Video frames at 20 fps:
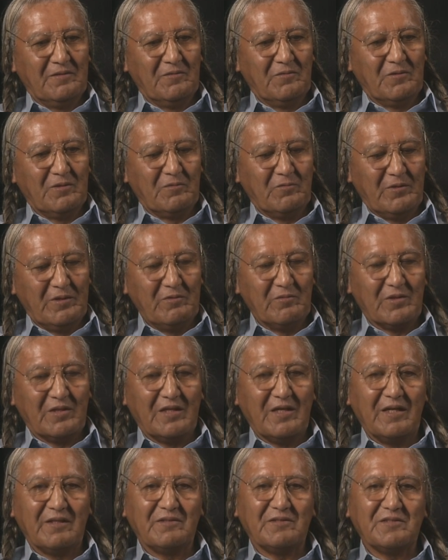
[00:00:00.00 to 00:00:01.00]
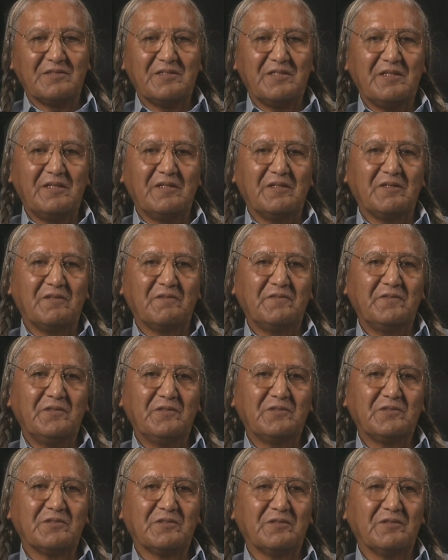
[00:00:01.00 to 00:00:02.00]
what we would like to see in the
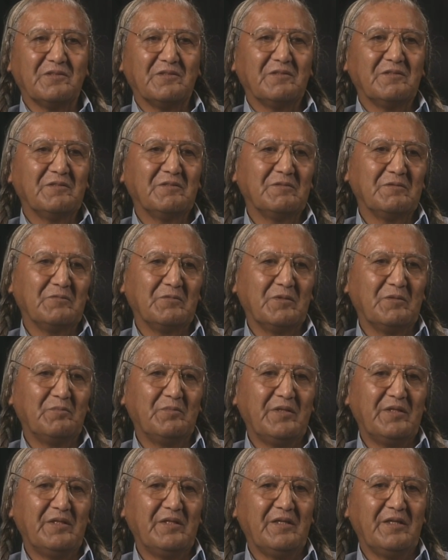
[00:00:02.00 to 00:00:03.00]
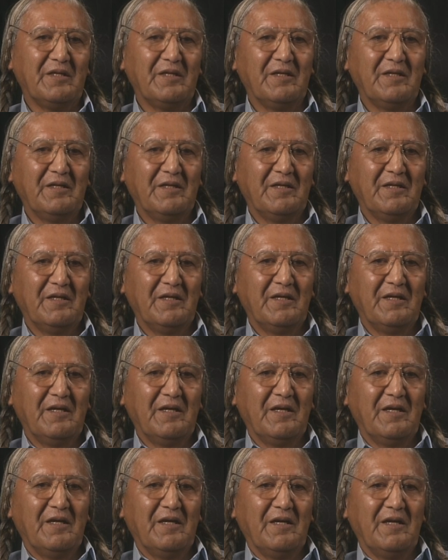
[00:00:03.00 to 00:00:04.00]
future would be
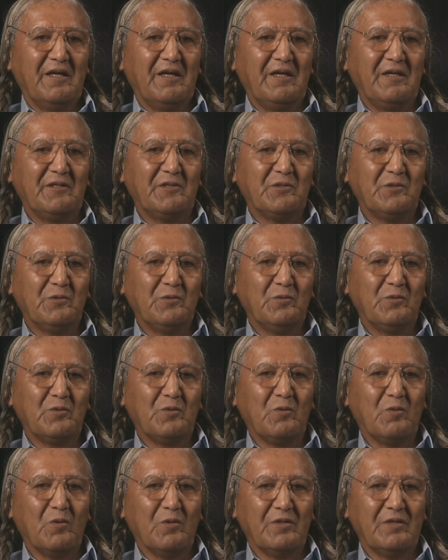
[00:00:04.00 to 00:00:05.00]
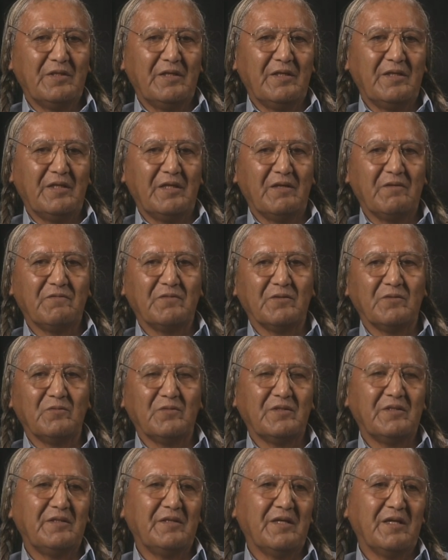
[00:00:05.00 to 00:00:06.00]
a true coordinated effort
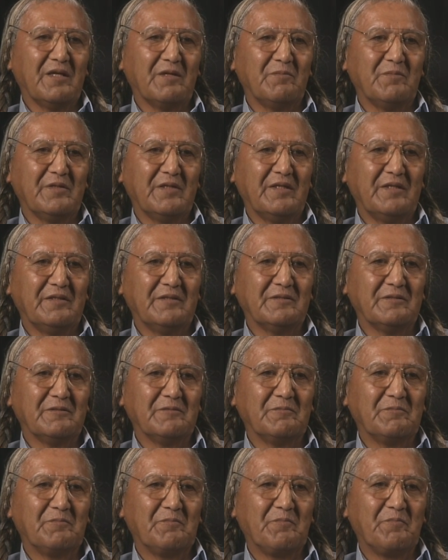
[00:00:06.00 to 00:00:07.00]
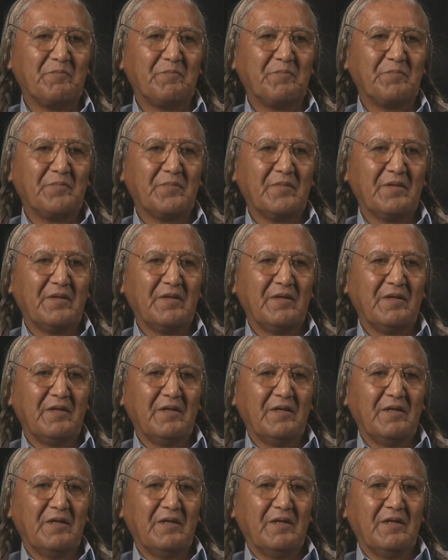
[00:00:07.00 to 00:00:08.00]
with the Yakama Nation.
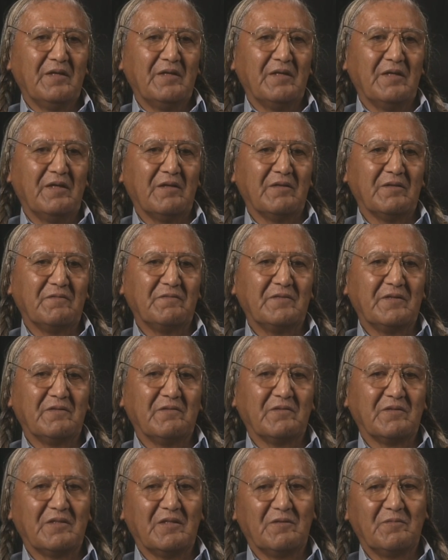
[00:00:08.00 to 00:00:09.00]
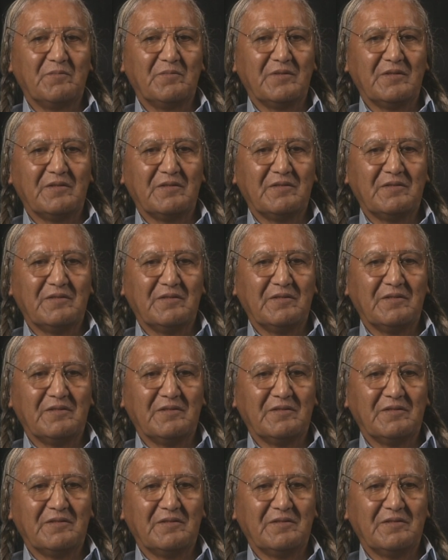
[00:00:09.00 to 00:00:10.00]
Now, the federal government
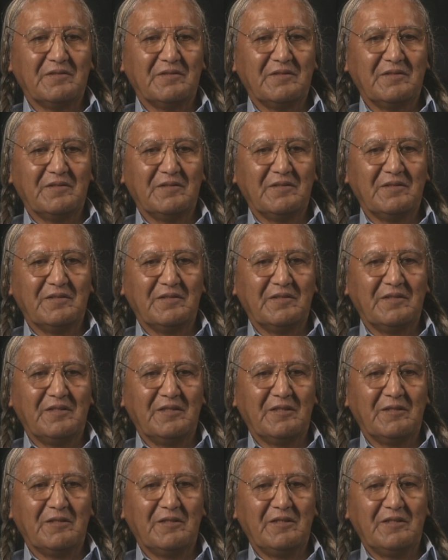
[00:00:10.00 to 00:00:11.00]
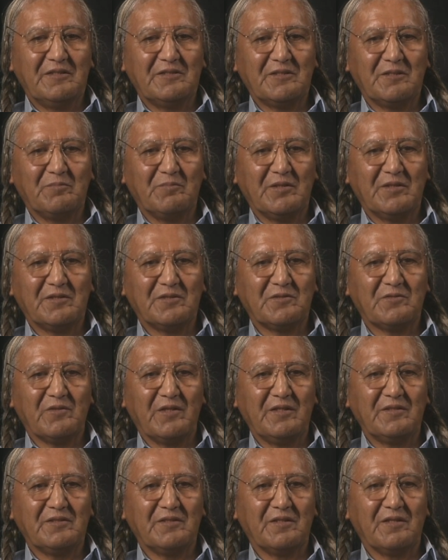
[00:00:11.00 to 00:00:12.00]
uh, and the, each
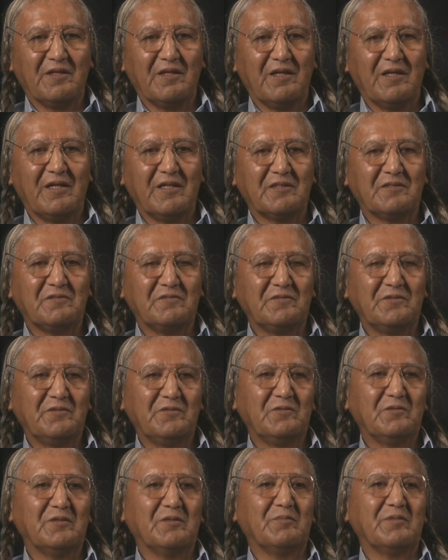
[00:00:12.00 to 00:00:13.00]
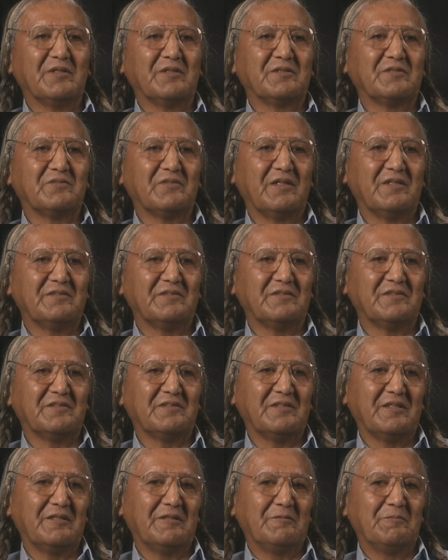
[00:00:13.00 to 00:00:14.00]
administration in the last few administrations
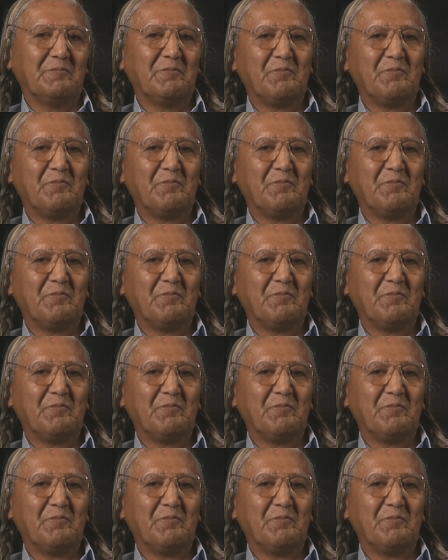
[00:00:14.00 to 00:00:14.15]
said